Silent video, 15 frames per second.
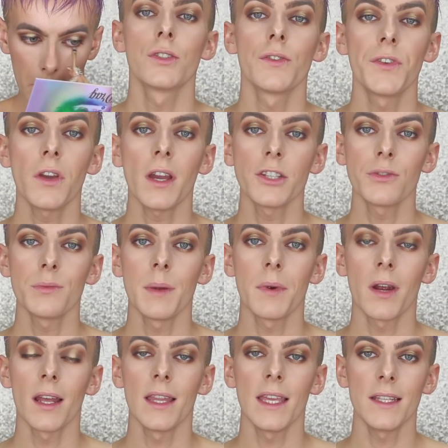So if you guys remember,
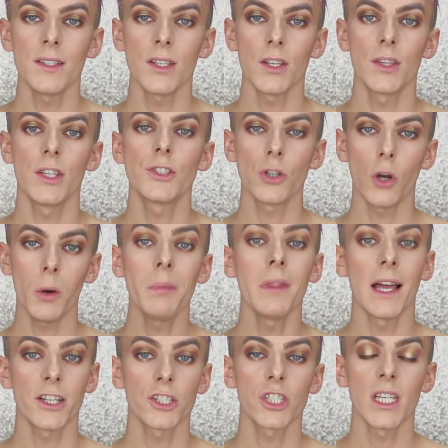I lined the top
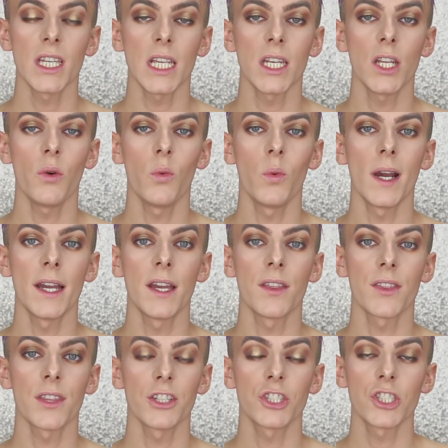lash line
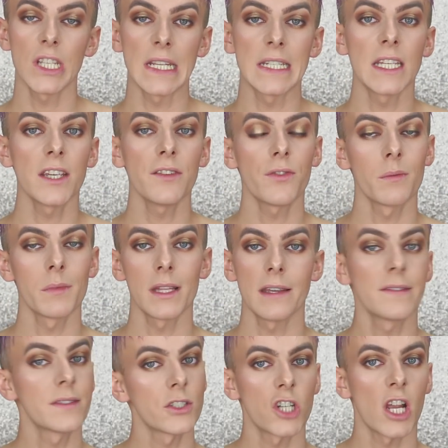with Shady from the
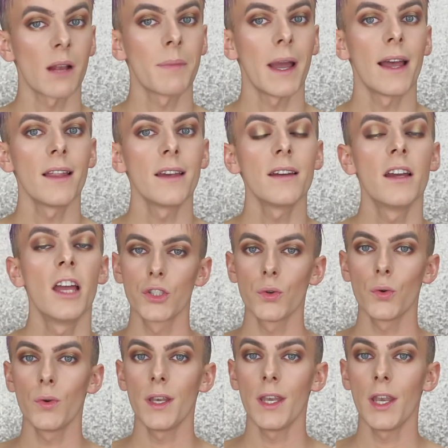Life's a Drag palette.
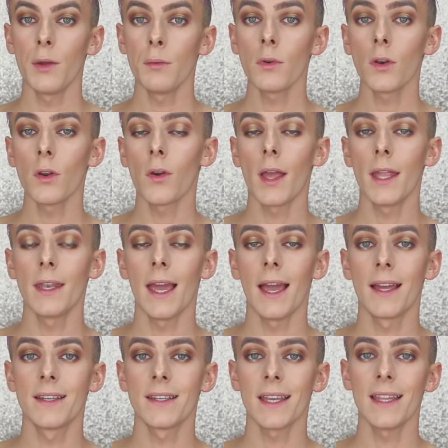So now I'm going to go in
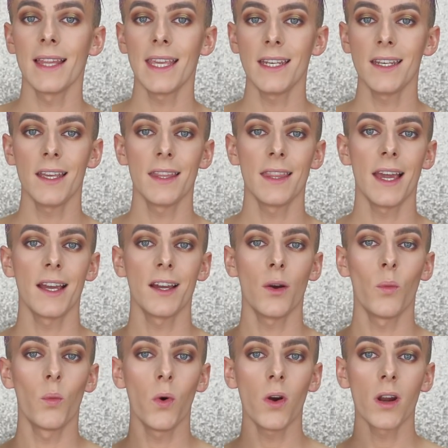and line that
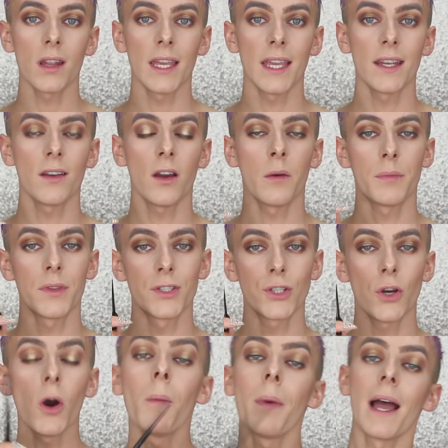waterline up the
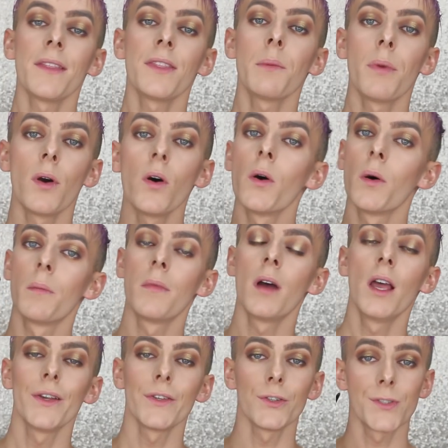top and the bottom
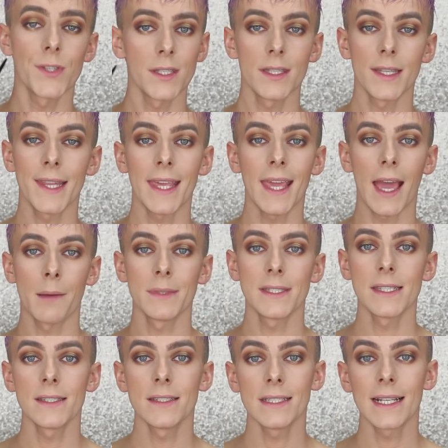using the
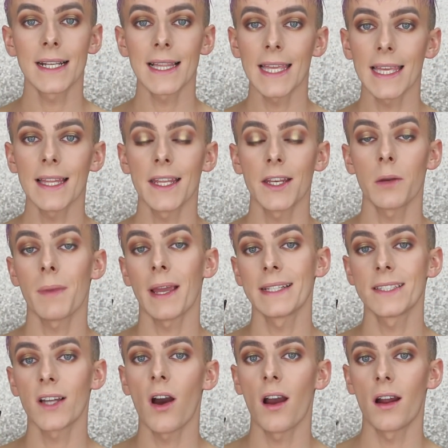Amazon Clay Liner by
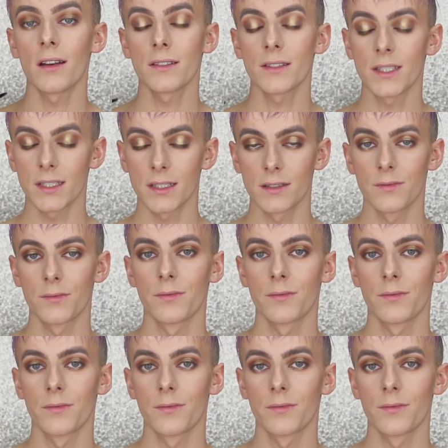Tarte.